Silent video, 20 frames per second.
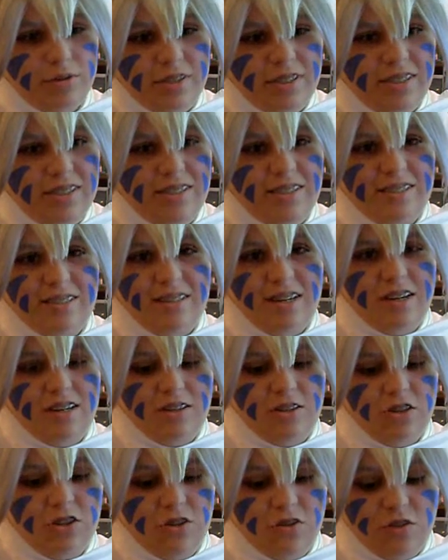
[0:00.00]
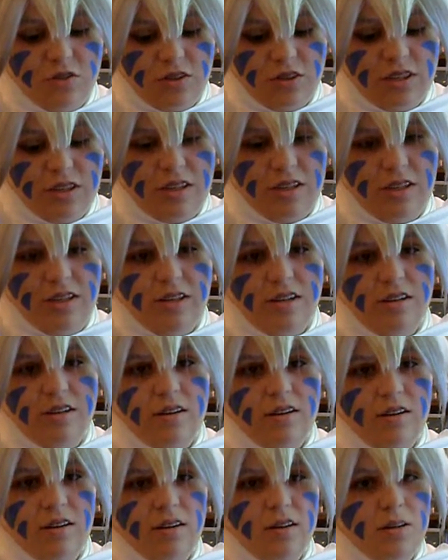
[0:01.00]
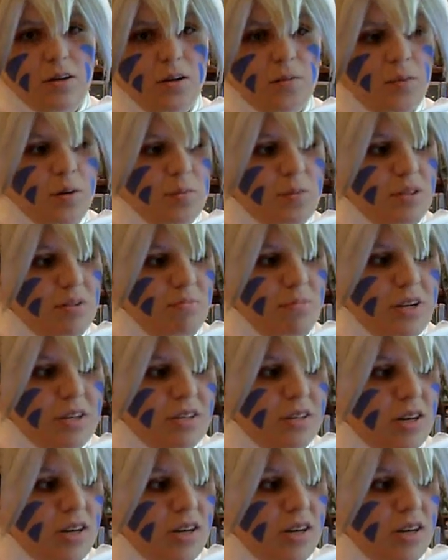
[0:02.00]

pretty. It's not good looking. It might be the best